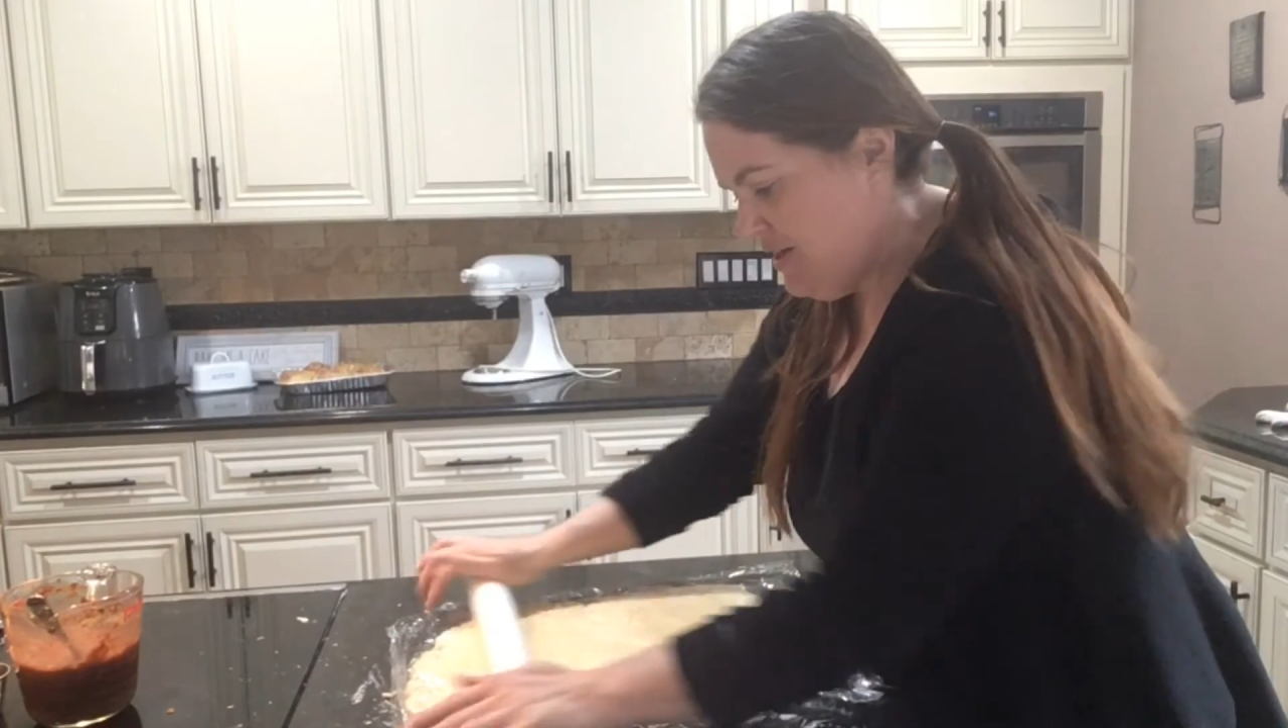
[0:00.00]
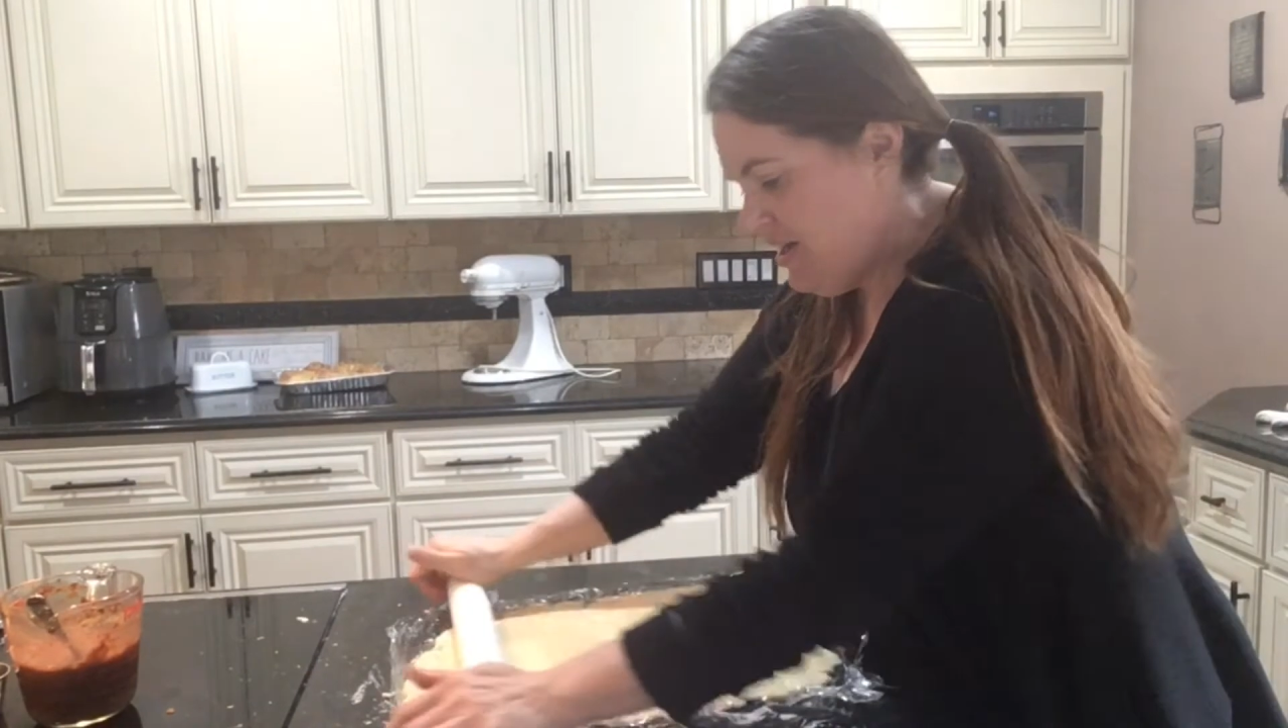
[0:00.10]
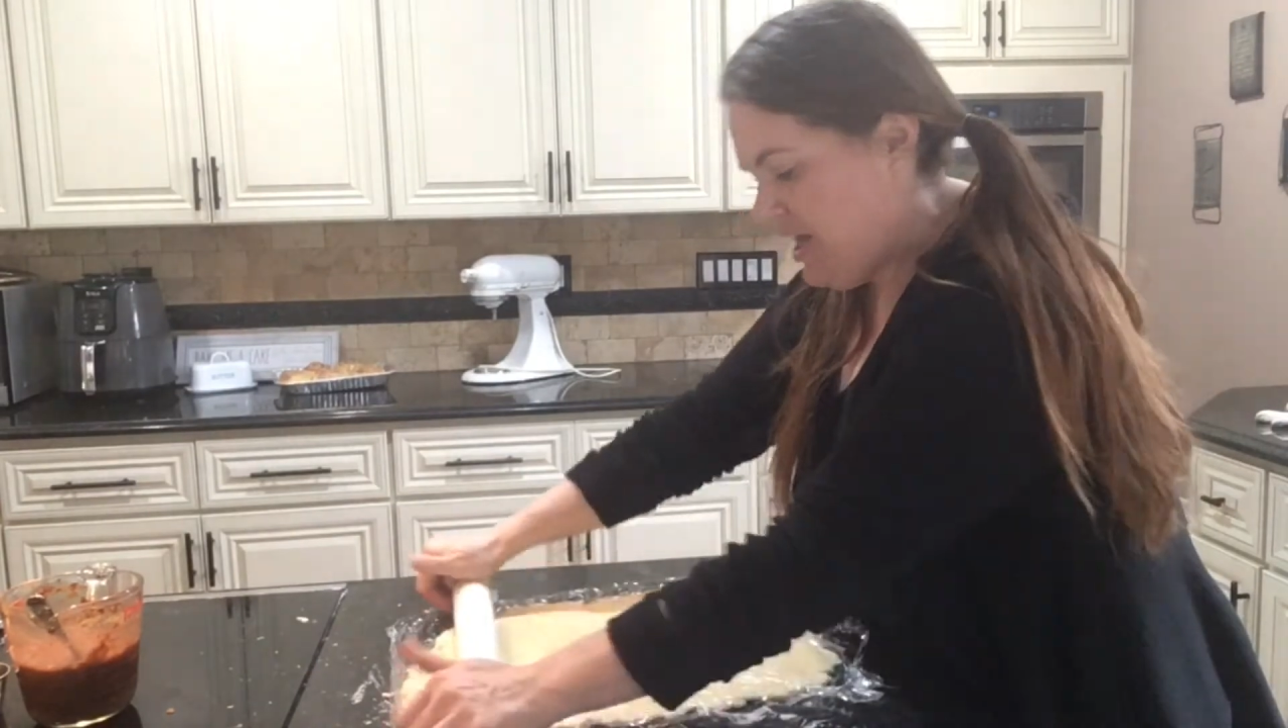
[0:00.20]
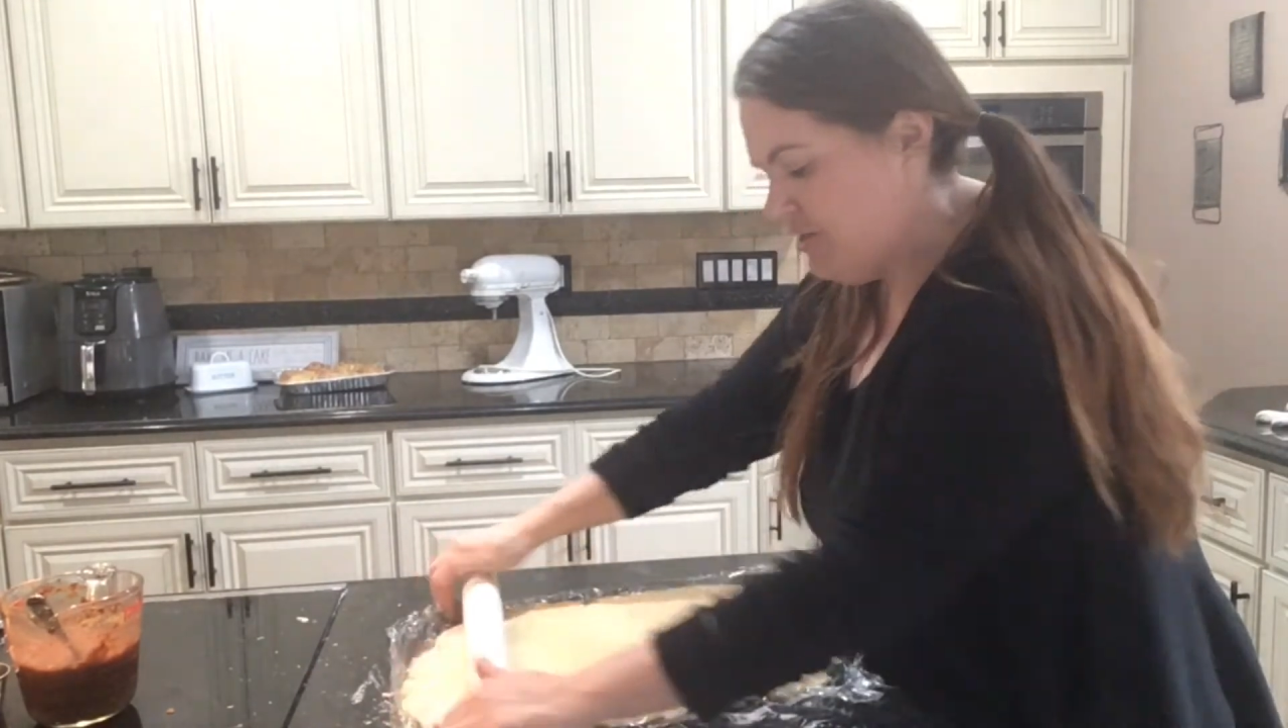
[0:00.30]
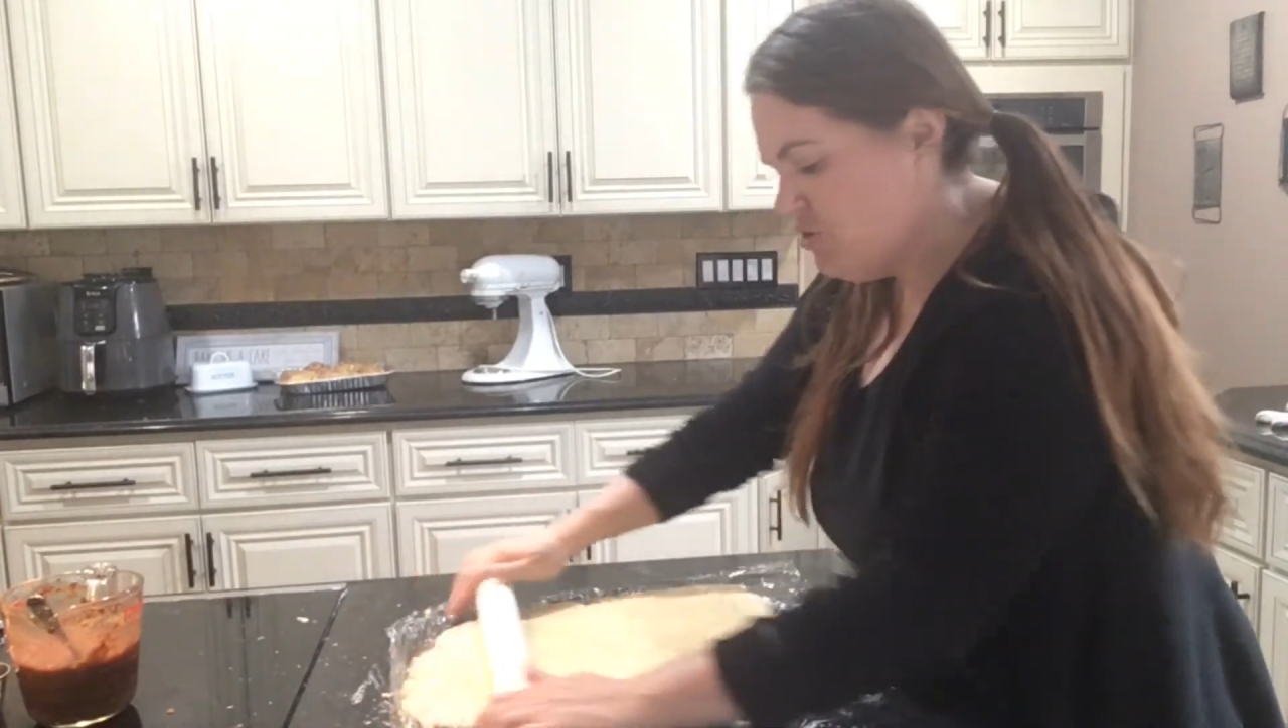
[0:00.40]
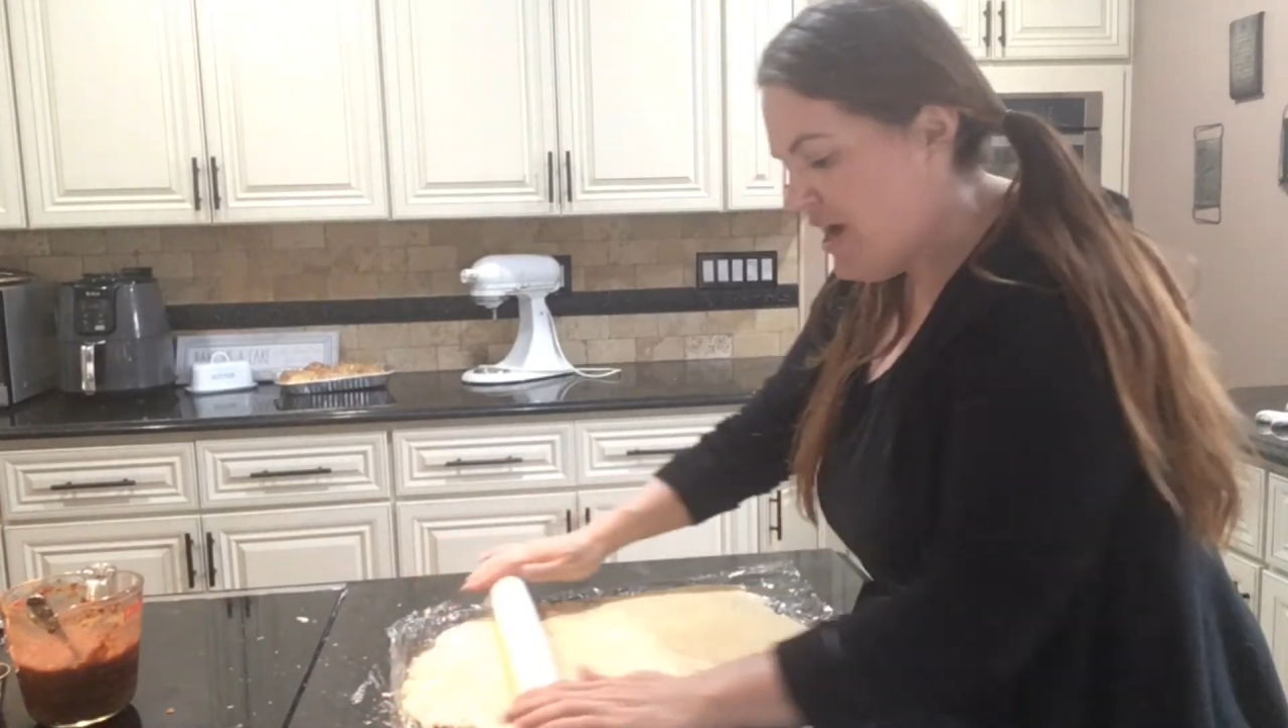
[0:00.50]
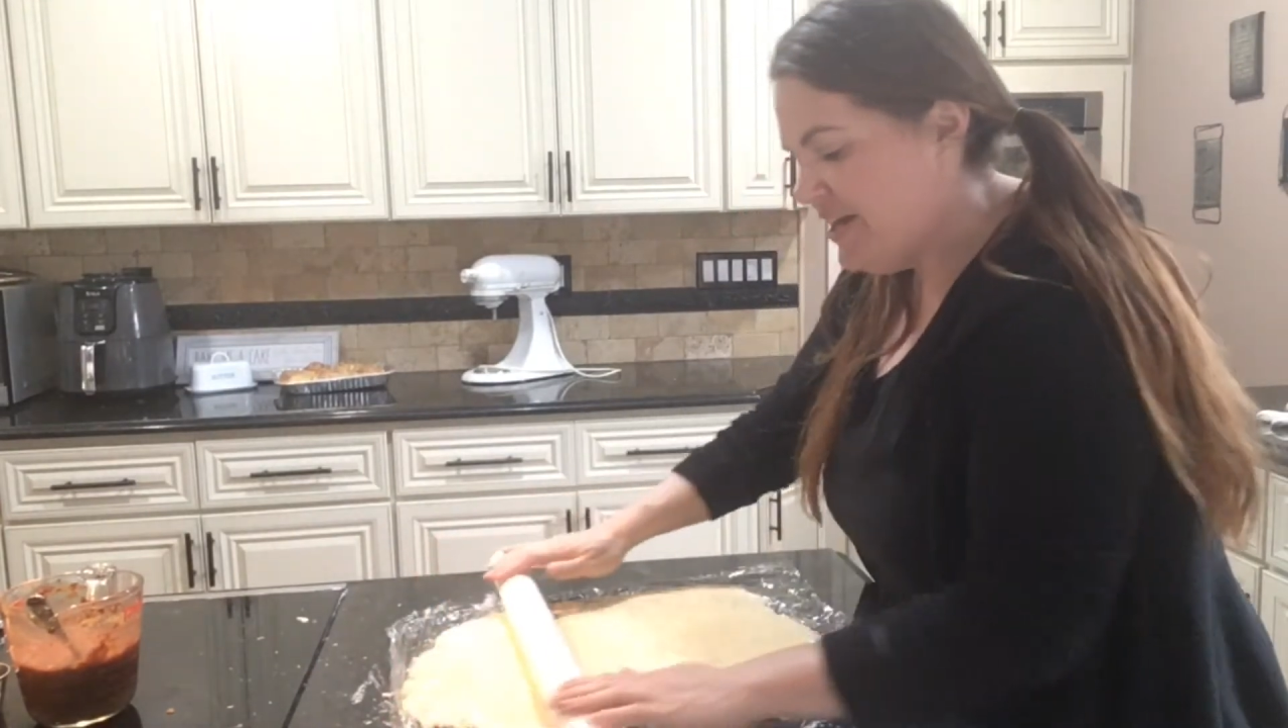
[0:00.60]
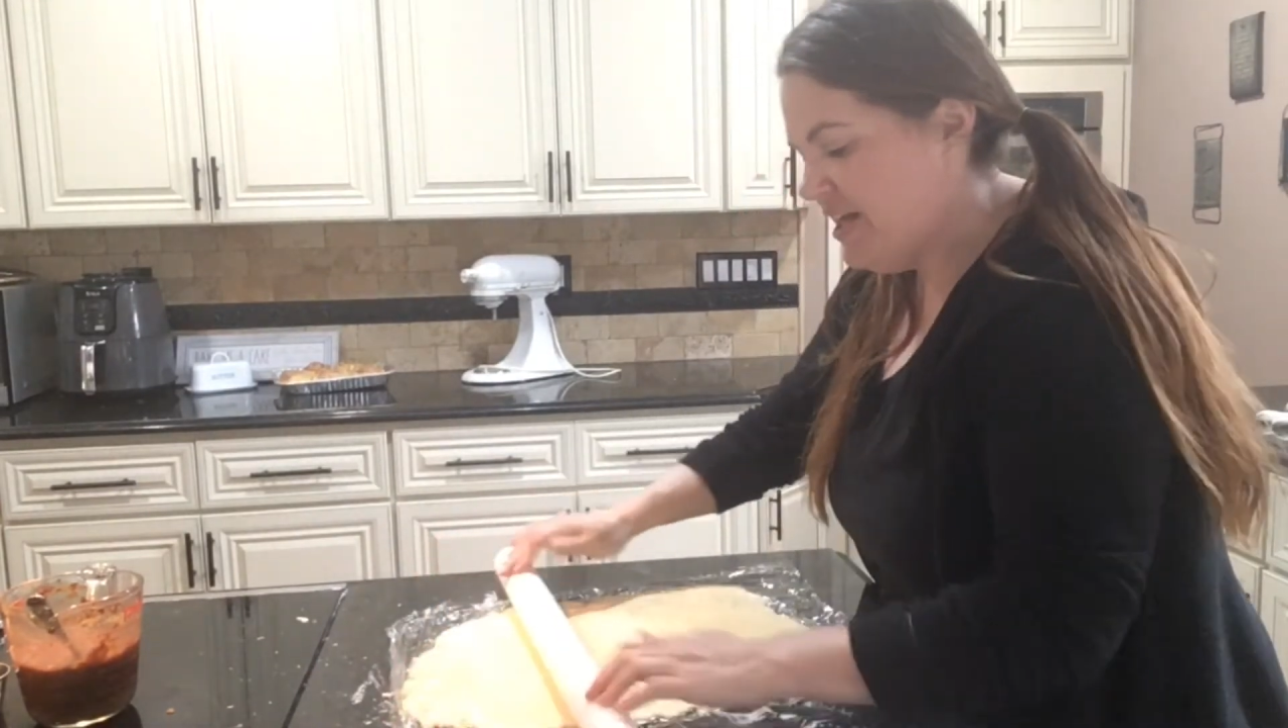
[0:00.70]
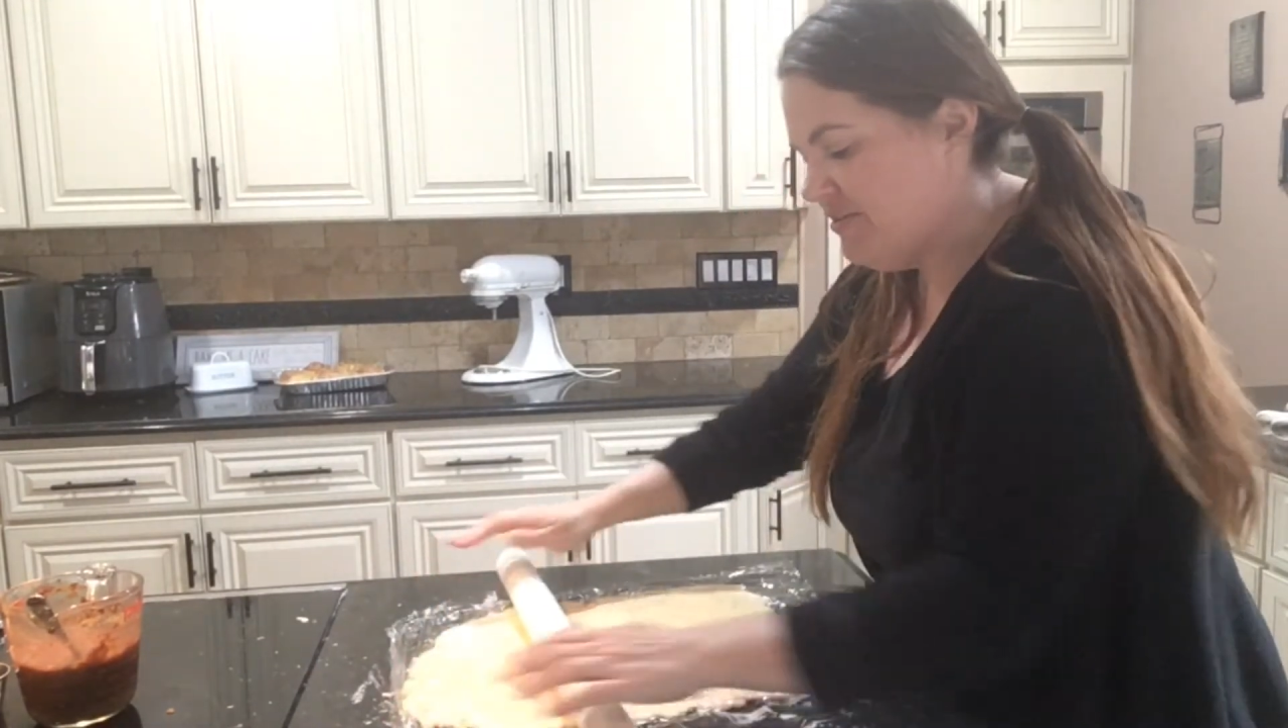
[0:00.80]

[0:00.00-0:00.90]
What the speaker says: And try to get